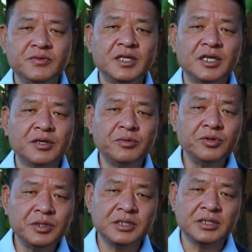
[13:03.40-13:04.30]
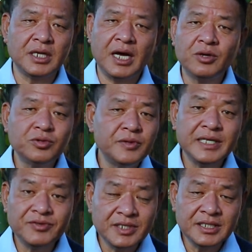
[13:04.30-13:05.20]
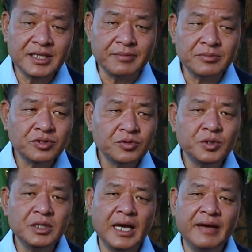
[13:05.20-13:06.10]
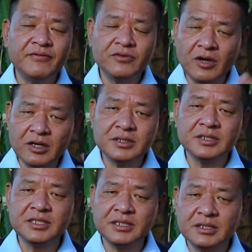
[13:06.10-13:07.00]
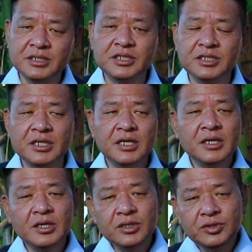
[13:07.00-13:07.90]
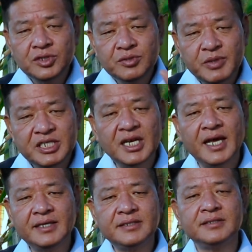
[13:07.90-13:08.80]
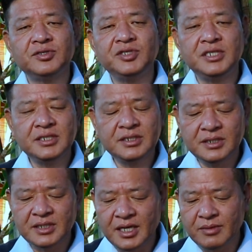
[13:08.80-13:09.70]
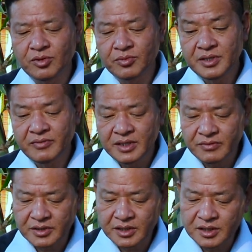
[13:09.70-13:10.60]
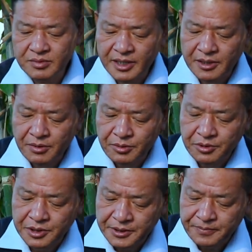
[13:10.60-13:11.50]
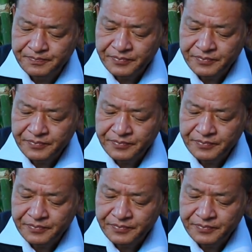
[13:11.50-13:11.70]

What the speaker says: within a community, and how do we address them? So we'll have doctors and nurses to specialize in diseases that are more prevalent within the Tibetan community.